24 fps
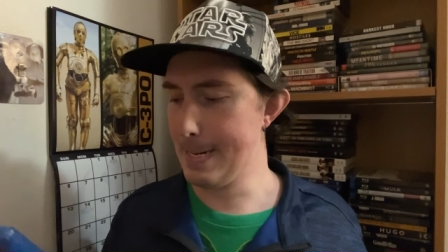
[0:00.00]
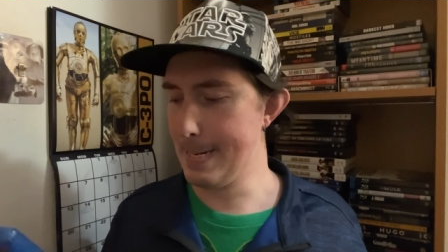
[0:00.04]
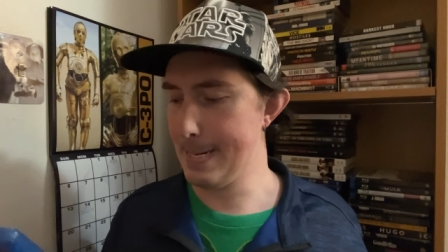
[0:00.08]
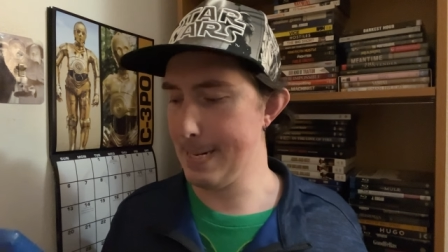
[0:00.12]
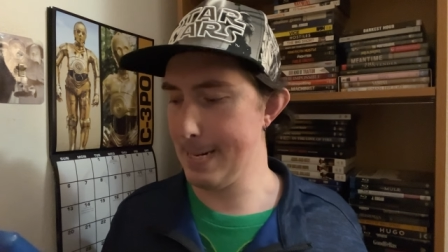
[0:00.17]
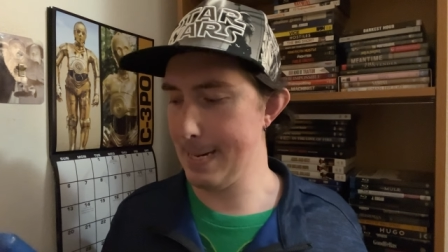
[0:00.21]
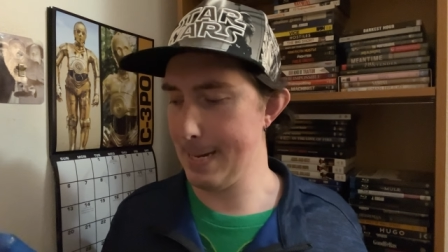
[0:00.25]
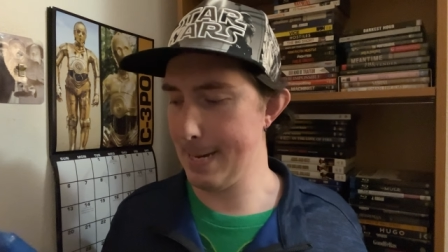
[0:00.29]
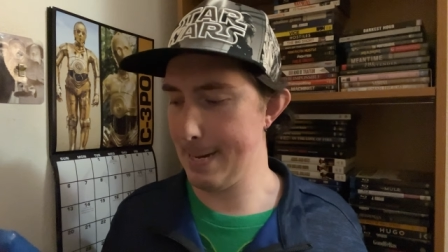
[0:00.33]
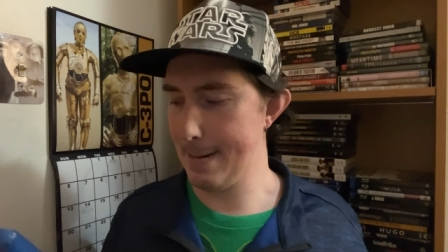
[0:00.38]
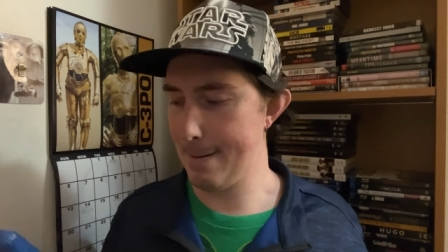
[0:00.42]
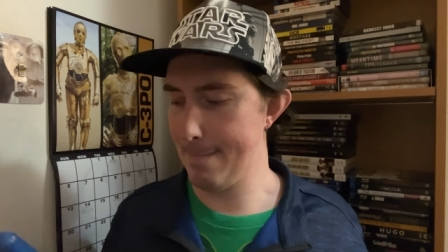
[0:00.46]

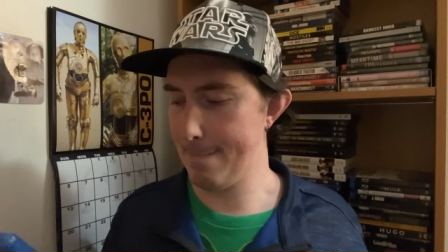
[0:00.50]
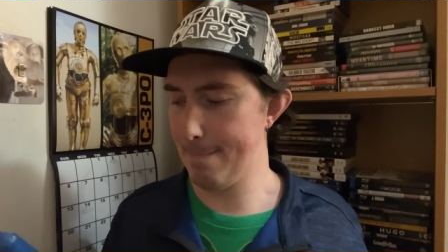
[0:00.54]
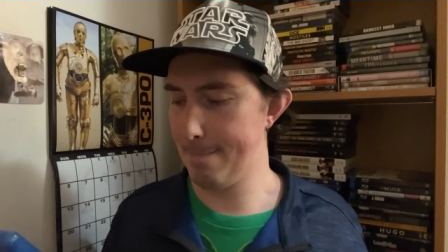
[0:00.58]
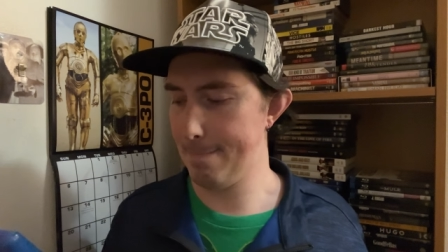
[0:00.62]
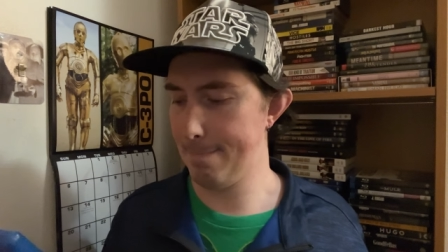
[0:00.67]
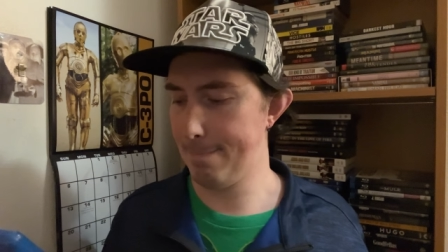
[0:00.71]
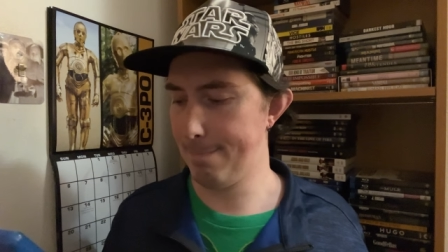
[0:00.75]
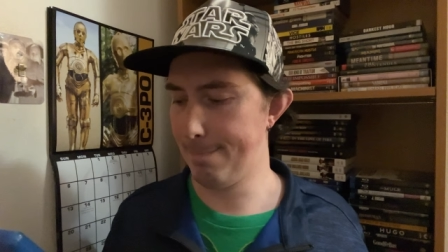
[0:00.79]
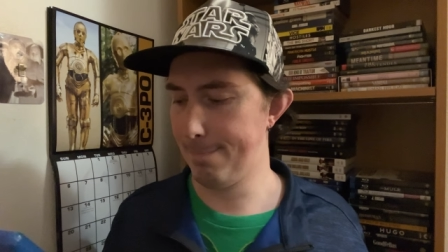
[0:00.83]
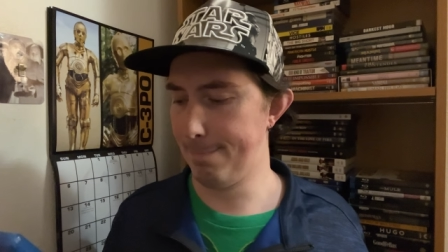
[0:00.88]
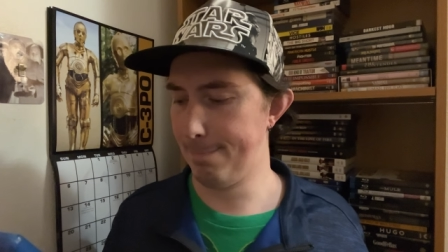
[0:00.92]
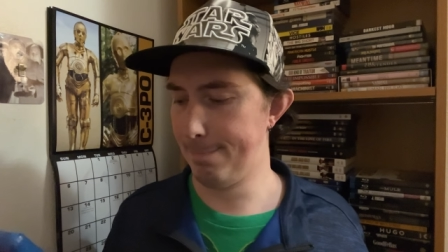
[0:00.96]
um,
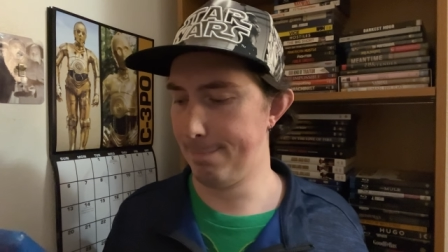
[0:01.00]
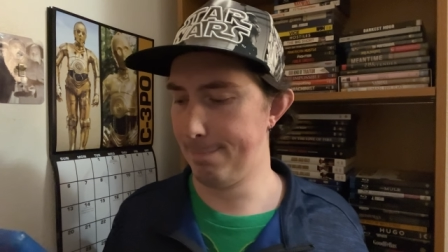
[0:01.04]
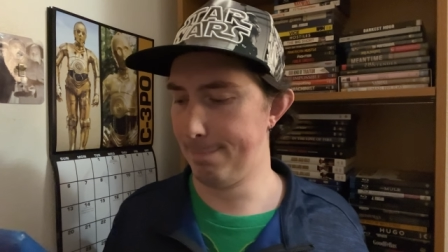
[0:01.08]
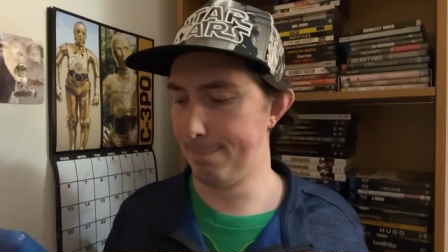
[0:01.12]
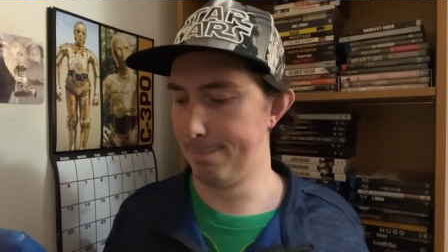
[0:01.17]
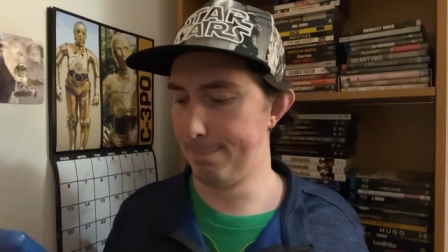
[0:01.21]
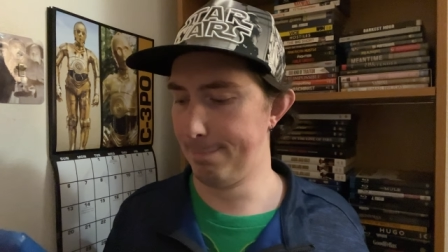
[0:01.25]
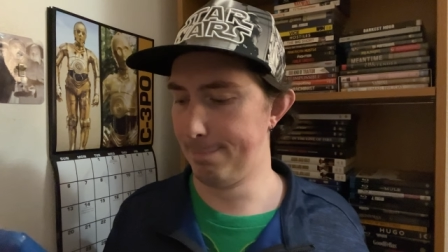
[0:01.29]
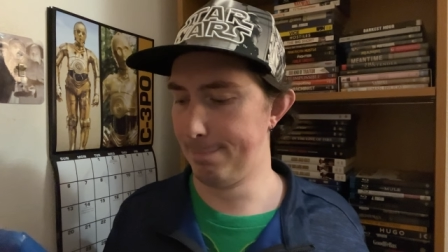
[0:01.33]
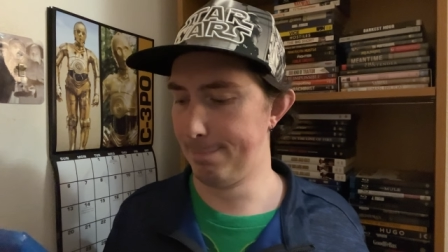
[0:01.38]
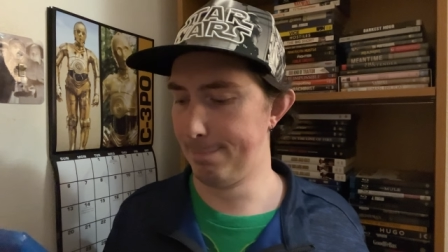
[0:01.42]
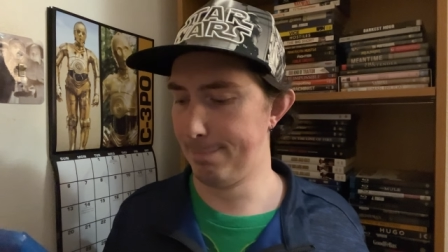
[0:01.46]

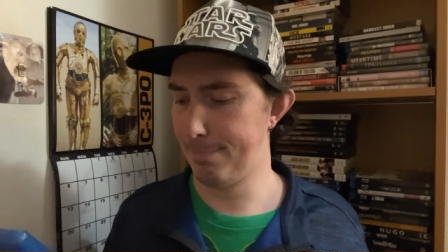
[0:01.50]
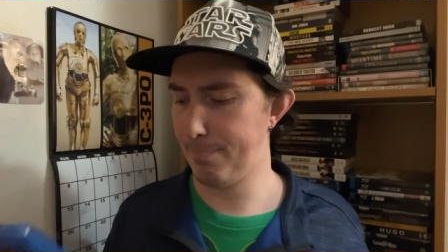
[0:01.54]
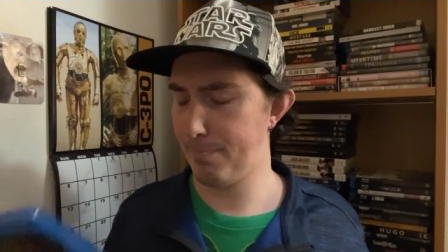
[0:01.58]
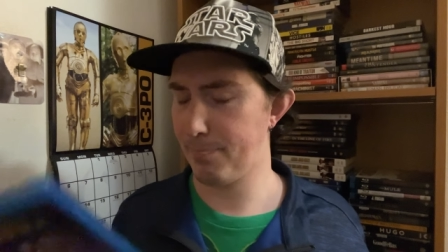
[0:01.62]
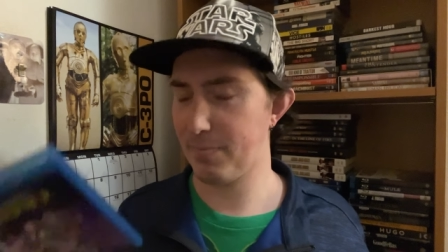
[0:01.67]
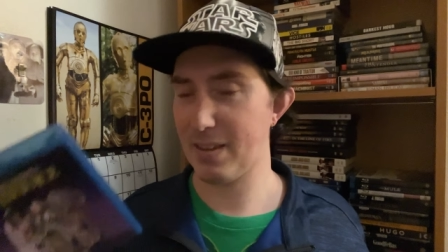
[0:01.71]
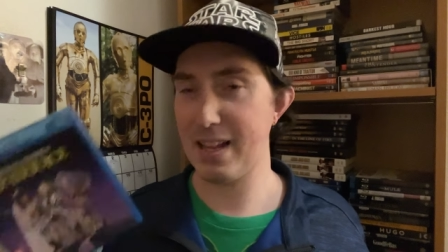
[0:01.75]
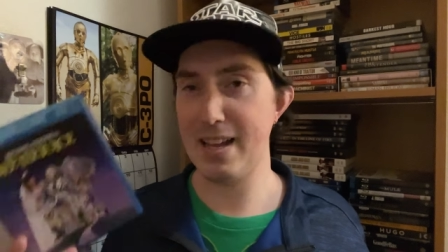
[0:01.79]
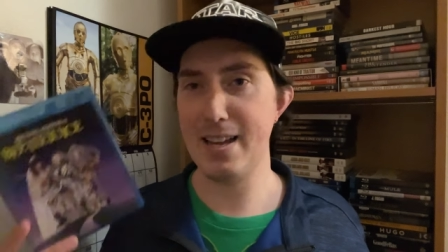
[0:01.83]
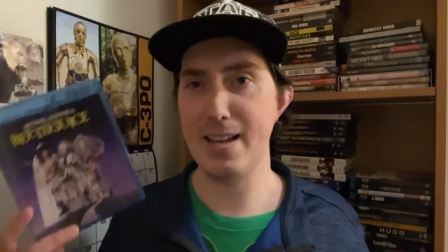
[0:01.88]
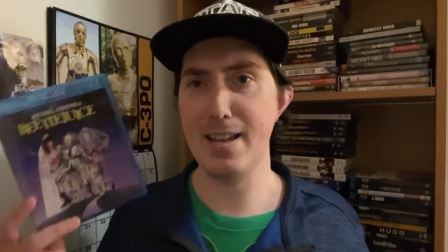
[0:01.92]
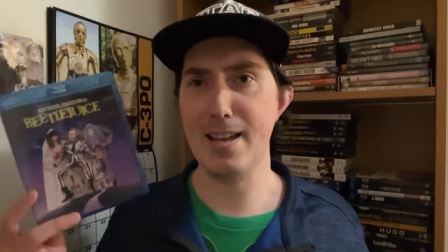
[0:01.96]

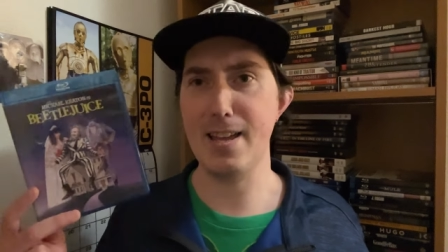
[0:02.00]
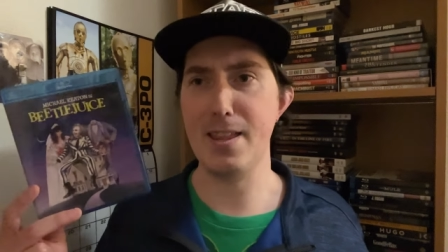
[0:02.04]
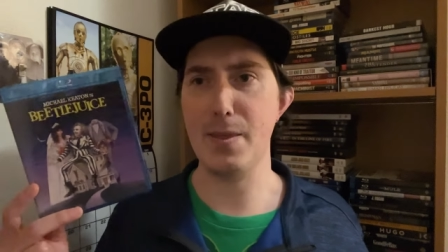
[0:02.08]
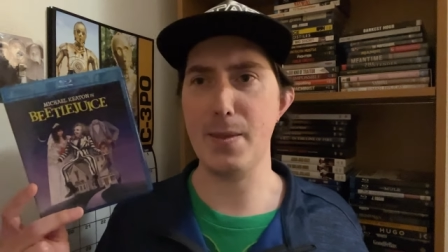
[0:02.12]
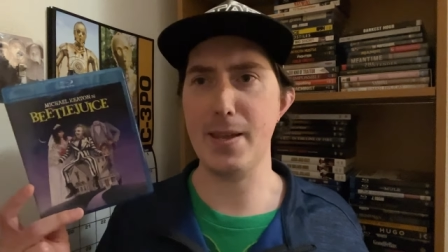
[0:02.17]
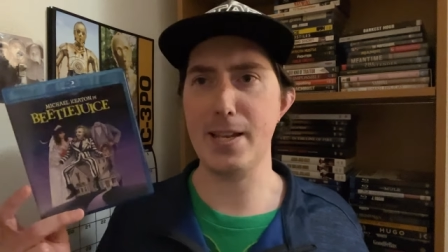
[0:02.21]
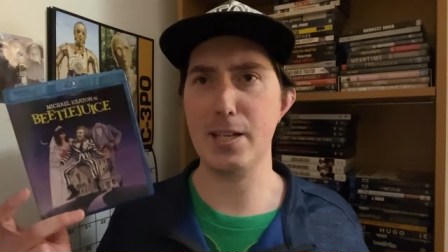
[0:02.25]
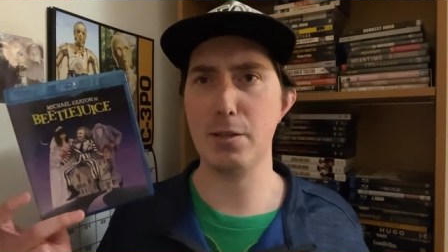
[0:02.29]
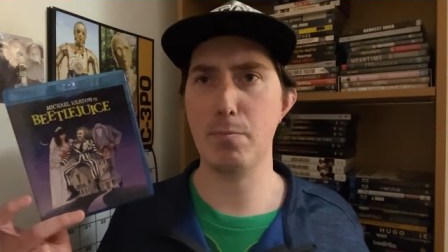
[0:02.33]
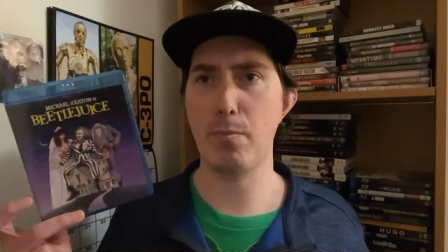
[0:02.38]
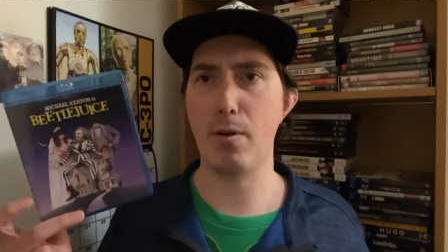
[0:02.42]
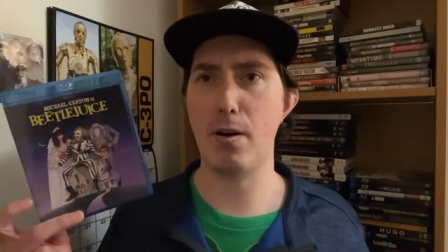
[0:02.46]
in
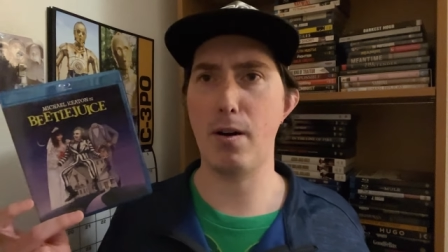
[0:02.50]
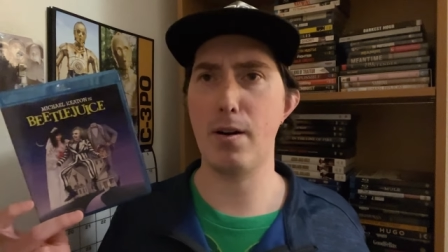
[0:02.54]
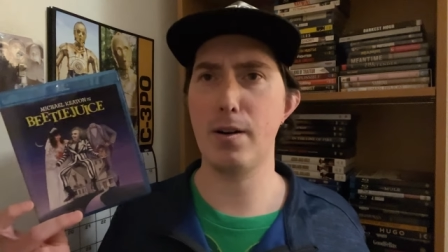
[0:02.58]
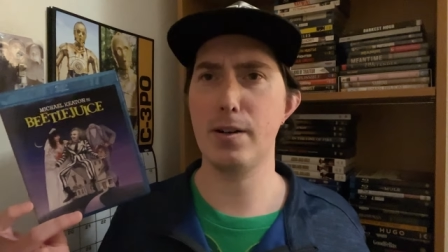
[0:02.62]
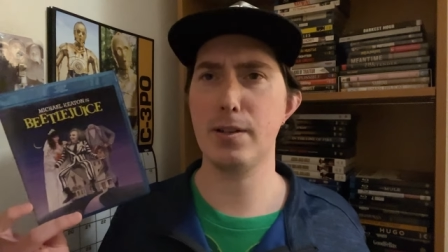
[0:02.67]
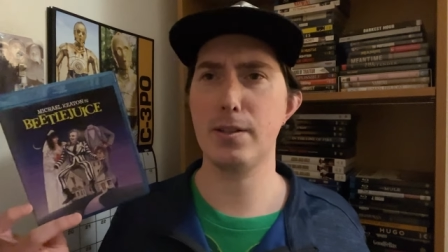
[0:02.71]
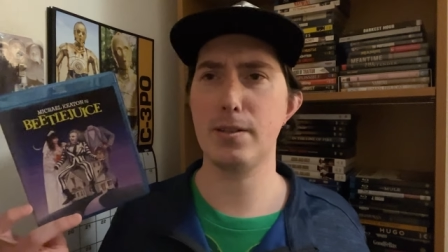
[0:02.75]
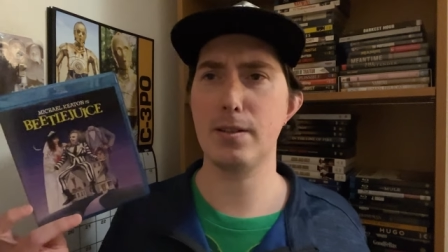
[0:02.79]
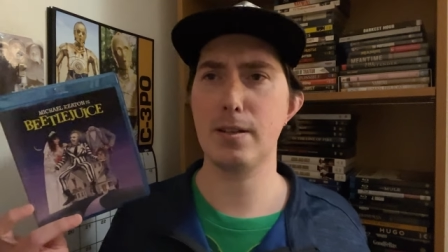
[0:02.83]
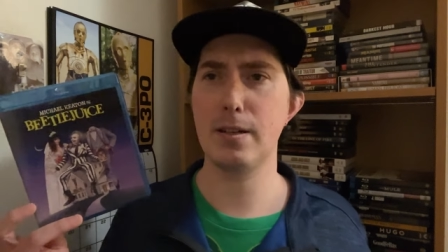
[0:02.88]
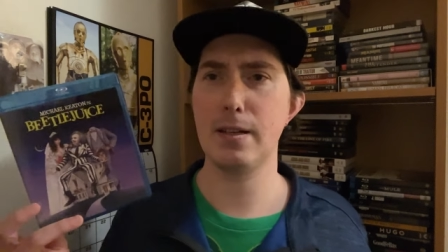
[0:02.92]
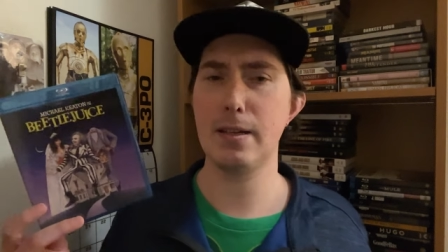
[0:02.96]
these
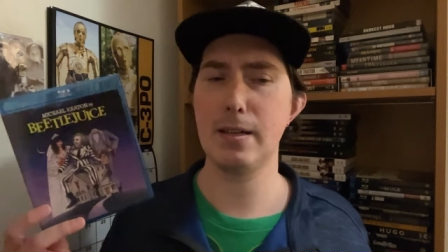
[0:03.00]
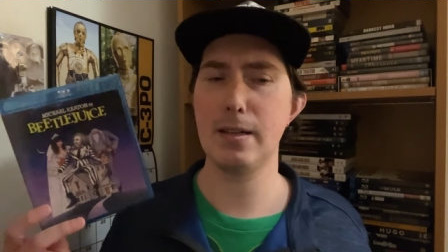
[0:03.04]
parts.